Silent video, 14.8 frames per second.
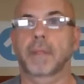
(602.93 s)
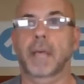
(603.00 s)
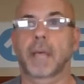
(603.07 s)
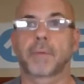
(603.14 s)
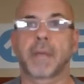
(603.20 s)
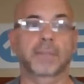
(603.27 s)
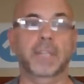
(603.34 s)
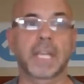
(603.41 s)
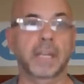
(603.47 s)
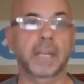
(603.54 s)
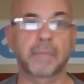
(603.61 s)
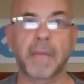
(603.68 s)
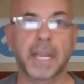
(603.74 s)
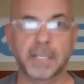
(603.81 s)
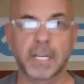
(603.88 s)
I would have to take a
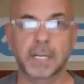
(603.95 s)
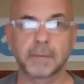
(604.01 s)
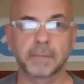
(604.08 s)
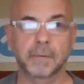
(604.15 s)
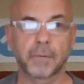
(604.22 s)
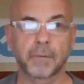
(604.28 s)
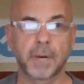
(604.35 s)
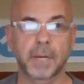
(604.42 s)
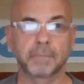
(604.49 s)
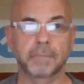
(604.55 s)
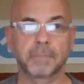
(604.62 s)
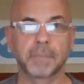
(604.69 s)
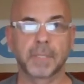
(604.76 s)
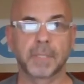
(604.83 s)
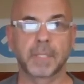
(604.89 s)
vaccine, right?
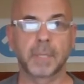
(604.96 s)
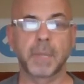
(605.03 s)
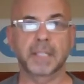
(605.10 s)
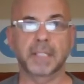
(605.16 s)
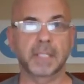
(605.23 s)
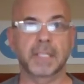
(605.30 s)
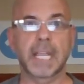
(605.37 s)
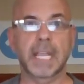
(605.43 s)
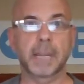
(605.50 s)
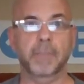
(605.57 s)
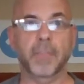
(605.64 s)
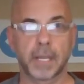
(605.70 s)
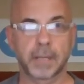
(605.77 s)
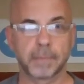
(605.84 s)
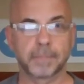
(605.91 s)
To me, it's the same
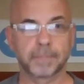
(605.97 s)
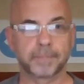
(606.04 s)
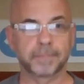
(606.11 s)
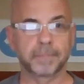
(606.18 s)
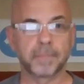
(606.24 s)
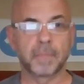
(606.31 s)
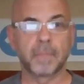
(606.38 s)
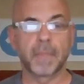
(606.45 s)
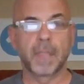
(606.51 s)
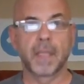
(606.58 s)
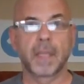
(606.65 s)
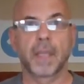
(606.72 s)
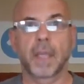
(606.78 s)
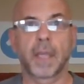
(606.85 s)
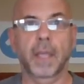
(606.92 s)
thing.
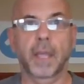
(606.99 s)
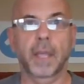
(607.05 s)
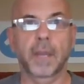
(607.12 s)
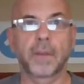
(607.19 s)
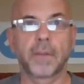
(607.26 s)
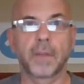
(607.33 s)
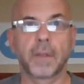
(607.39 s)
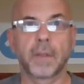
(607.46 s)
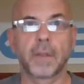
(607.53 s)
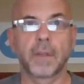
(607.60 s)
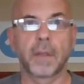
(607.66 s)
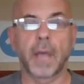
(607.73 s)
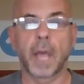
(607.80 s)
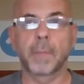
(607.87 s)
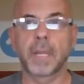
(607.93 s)
And
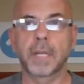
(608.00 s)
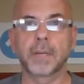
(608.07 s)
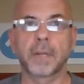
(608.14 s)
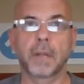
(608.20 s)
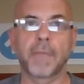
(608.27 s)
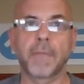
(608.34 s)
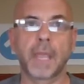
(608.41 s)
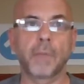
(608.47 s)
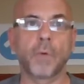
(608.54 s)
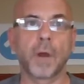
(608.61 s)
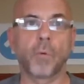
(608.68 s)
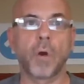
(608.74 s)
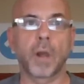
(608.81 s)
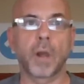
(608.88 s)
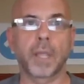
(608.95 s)
I mean, if they
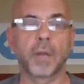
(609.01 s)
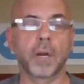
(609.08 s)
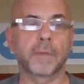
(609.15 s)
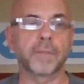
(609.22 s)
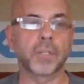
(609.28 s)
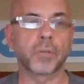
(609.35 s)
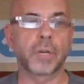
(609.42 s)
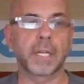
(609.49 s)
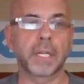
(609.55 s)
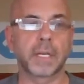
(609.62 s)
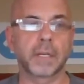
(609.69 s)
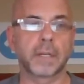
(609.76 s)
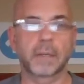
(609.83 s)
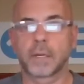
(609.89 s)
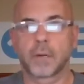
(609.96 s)
want to walk in off the
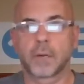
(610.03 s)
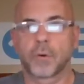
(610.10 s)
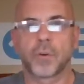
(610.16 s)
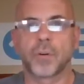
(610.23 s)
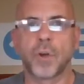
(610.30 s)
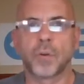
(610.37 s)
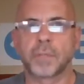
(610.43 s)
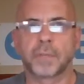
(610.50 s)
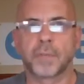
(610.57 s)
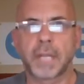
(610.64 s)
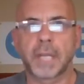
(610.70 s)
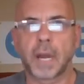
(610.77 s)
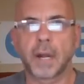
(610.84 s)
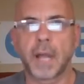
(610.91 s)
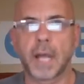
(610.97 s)
street, who knows if they're
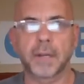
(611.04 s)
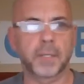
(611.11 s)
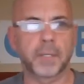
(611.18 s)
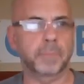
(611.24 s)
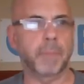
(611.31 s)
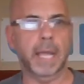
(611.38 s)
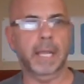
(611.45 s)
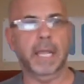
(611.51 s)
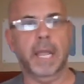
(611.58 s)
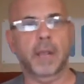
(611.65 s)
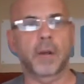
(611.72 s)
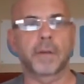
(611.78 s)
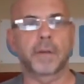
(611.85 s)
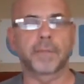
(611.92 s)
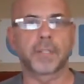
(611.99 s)
gay or not? Just buy a
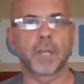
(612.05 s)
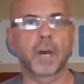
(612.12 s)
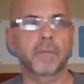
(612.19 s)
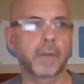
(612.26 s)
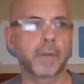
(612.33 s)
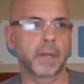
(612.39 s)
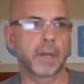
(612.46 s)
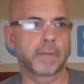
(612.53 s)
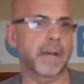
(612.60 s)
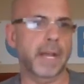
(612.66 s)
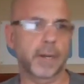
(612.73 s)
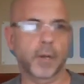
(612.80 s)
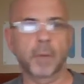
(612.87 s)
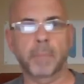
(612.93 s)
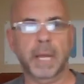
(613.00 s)
cake off the shelf.
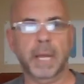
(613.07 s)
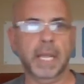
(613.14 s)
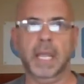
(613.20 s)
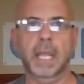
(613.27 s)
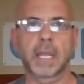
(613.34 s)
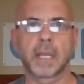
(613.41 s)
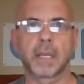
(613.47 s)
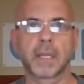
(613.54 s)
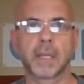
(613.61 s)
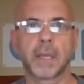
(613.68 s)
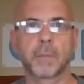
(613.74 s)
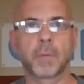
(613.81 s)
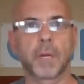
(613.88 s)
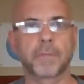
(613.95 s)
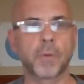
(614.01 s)
Fine, come buy a cake.
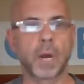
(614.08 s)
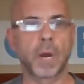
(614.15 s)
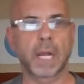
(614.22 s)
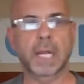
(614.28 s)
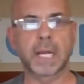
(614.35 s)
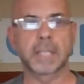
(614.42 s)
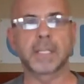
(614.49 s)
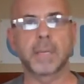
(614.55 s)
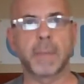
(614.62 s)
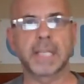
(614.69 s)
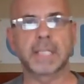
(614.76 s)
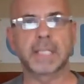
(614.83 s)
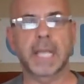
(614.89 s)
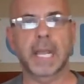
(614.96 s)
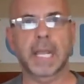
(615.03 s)
But if you want to
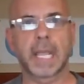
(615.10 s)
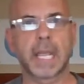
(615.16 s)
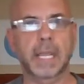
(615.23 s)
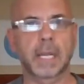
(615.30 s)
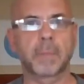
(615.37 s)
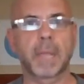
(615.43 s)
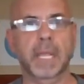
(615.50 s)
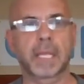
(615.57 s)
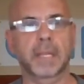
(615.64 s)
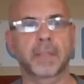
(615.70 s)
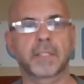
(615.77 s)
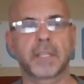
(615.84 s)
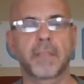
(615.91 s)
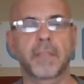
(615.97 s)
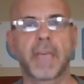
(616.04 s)
customize that cake and make it
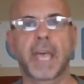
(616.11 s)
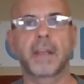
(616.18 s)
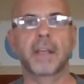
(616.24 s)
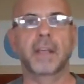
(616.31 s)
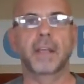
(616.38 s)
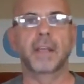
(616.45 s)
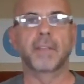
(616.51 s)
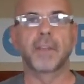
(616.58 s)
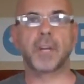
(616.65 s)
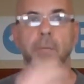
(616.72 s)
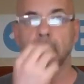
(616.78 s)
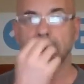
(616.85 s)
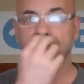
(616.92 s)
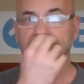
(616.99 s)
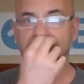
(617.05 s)
this and that, then you're
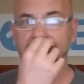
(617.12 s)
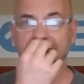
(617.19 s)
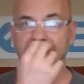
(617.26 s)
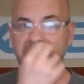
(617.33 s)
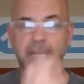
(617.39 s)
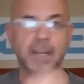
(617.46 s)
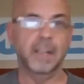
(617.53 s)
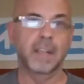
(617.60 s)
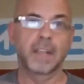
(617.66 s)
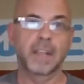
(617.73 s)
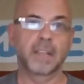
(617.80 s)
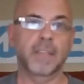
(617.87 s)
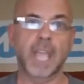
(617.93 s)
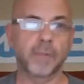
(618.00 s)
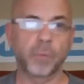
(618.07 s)
partaking in it.
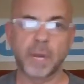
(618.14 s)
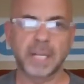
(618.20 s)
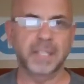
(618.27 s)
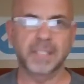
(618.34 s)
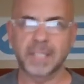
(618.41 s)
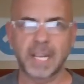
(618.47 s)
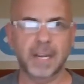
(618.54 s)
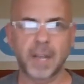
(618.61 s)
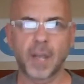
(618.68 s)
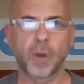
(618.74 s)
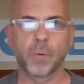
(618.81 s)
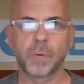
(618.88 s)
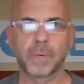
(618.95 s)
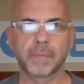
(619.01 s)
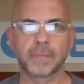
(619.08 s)
They have a right to say
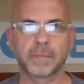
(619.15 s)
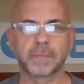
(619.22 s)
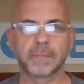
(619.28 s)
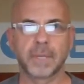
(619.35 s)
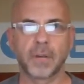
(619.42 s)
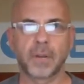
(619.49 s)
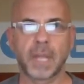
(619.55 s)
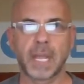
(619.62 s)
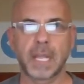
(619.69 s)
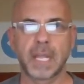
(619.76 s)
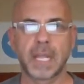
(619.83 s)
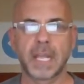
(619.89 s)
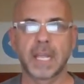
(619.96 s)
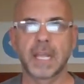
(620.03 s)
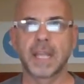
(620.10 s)
no.
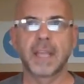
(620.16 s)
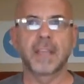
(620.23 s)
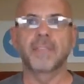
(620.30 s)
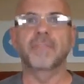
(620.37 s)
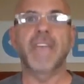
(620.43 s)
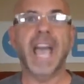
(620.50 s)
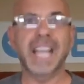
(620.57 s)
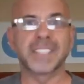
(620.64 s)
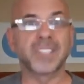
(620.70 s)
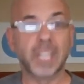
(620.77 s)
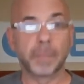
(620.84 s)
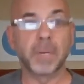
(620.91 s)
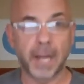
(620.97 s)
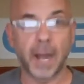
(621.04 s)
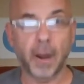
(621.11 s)
Okay? That's
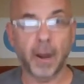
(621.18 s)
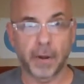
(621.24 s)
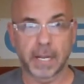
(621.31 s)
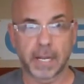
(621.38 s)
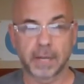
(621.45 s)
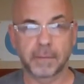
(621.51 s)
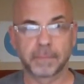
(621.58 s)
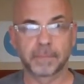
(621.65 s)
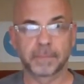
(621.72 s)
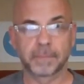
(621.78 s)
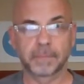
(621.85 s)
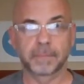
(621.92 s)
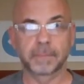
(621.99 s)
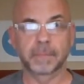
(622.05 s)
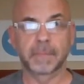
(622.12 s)
libertarian.
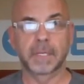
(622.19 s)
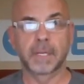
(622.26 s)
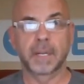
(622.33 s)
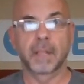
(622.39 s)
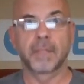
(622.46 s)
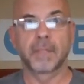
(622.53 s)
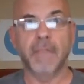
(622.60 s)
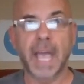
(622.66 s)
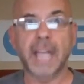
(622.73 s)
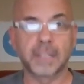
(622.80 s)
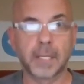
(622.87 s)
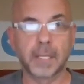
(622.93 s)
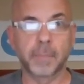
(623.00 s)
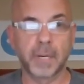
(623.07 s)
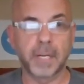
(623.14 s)

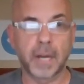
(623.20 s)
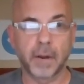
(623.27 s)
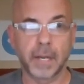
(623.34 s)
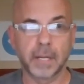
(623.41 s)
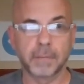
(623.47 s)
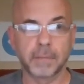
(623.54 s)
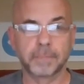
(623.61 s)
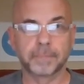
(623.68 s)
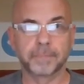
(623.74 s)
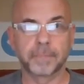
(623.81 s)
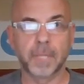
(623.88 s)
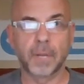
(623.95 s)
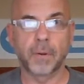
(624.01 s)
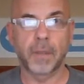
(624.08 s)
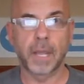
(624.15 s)
That's libertarian.
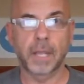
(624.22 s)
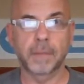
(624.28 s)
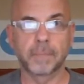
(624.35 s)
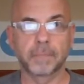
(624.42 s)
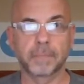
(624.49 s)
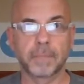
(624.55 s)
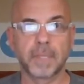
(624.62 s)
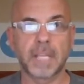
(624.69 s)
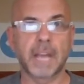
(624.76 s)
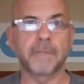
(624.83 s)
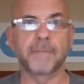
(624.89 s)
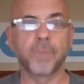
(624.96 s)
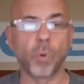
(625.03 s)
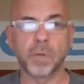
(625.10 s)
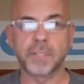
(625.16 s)
Okay?
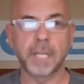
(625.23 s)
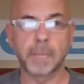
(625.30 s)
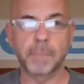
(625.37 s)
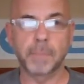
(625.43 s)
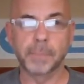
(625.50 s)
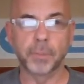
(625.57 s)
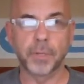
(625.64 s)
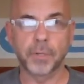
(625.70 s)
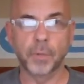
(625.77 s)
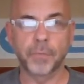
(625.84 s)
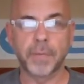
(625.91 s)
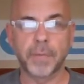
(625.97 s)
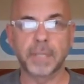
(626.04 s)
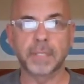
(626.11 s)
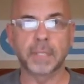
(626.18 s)
Not forcing people to
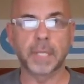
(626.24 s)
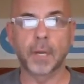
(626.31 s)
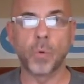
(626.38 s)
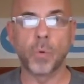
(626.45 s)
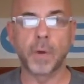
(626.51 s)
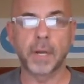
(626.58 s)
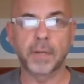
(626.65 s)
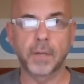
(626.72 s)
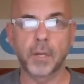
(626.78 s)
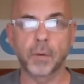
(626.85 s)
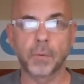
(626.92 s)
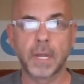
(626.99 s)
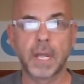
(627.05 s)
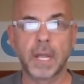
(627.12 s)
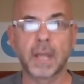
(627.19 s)
do things that they don't want to
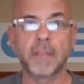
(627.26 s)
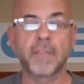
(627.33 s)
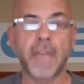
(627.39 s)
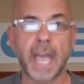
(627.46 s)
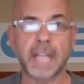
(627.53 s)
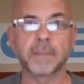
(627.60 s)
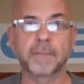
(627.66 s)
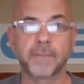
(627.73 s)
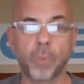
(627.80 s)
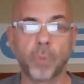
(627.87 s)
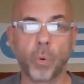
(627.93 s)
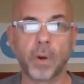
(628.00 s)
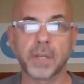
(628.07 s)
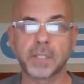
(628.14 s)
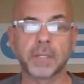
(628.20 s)
do. That's
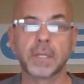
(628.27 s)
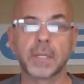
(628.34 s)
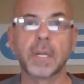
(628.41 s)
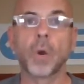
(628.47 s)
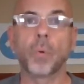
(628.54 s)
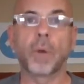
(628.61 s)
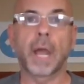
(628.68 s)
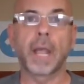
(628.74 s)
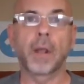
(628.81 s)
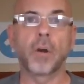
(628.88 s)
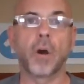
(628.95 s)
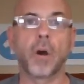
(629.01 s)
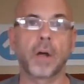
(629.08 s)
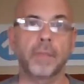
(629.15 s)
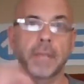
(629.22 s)
forced, what I
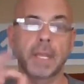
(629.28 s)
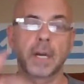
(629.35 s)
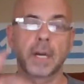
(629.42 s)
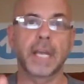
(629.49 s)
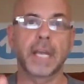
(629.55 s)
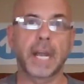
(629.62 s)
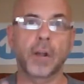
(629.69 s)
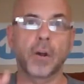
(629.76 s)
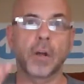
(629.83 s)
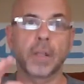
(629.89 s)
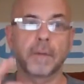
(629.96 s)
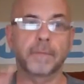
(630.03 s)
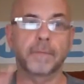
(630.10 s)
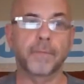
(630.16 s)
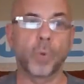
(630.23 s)
call on the internet, I
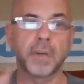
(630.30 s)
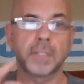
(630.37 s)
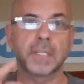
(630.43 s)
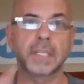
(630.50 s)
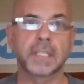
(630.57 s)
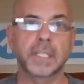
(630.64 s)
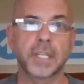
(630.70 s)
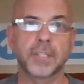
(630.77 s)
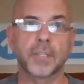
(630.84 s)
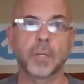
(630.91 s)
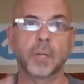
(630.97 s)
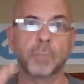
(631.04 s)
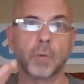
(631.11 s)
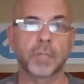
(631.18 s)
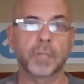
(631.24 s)
call it forced
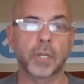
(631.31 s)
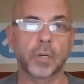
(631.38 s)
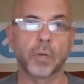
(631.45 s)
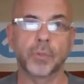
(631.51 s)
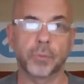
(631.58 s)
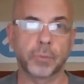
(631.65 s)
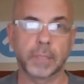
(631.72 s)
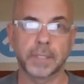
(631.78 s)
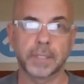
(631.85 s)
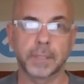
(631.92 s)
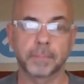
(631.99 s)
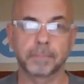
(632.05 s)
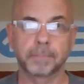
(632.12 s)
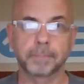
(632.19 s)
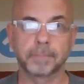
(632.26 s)
digital multiculturalism.